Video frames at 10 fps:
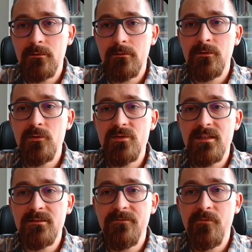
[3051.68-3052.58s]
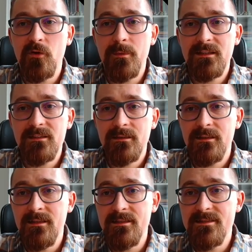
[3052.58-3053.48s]
using the format
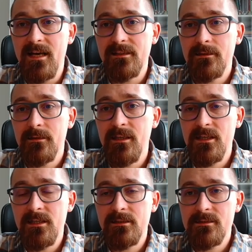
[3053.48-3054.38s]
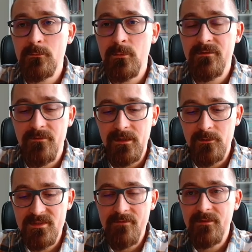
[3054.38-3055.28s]
inside. Here it's with the
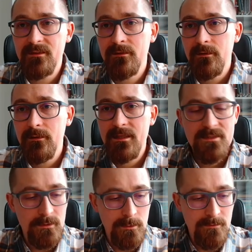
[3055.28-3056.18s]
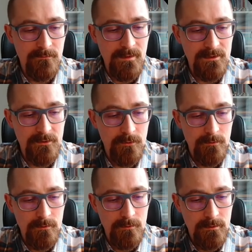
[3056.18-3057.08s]
value 7. Let's do it with value
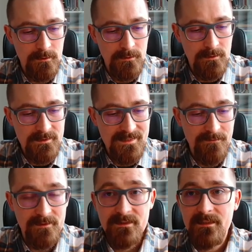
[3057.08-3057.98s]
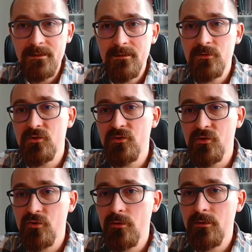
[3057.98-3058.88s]
17, just to
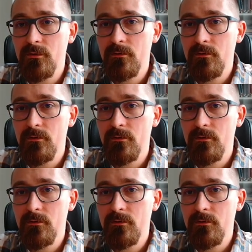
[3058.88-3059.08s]
show